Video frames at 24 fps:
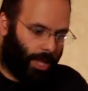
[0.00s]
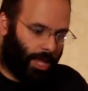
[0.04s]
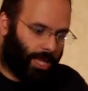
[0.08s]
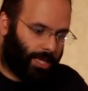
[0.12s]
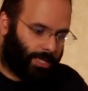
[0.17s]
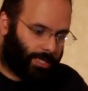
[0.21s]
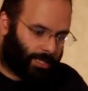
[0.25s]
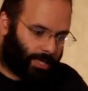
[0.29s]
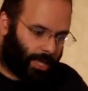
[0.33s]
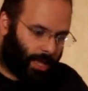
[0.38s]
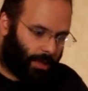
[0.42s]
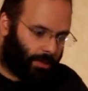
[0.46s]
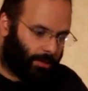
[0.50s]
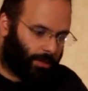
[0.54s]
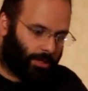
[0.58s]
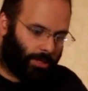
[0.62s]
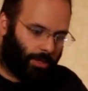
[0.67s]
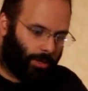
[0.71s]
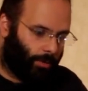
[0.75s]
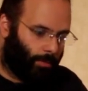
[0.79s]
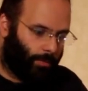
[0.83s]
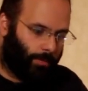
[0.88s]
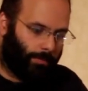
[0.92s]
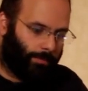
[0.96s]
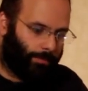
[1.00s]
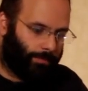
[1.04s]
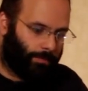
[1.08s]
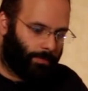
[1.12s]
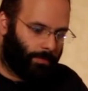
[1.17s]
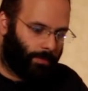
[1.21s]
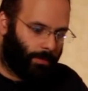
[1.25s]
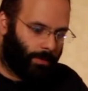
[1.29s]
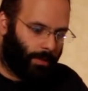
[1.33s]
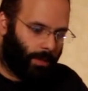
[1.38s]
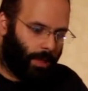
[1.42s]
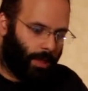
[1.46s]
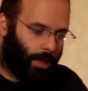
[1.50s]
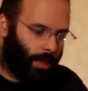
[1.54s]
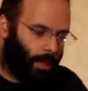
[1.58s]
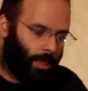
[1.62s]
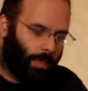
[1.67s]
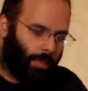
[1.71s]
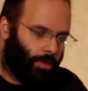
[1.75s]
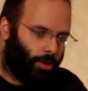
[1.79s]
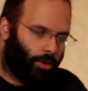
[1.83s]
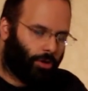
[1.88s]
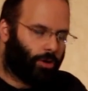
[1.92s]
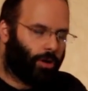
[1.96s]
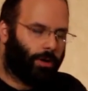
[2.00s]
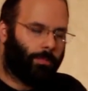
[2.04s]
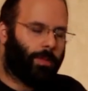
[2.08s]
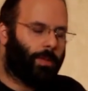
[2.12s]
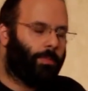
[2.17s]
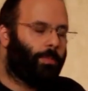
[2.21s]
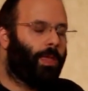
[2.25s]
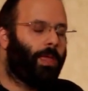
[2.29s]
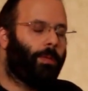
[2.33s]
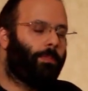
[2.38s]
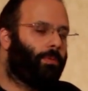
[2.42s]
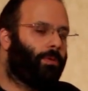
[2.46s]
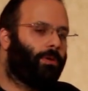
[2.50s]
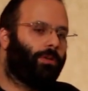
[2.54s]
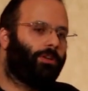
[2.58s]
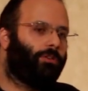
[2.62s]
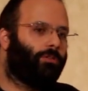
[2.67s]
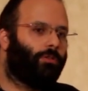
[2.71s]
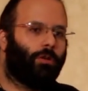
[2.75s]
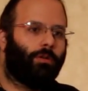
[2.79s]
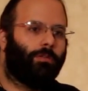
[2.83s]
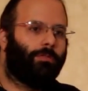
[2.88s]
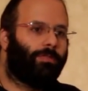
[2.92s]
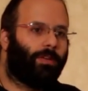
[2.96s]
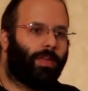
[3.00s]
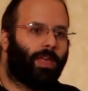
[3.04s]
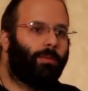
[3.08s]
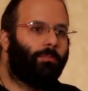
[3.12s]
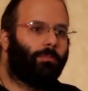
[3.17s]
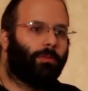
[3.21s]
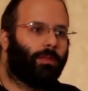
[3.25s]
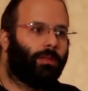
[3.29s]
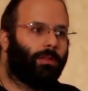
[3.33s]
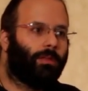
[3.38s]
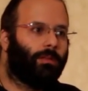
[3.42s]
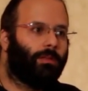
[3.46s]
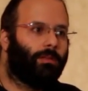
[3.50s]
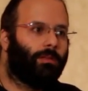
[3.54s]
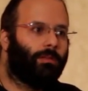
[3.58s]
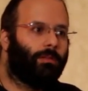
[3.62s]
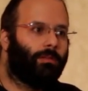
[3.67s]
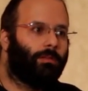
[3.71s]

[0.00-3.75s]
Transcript: He's telling you there are going to be people in your own family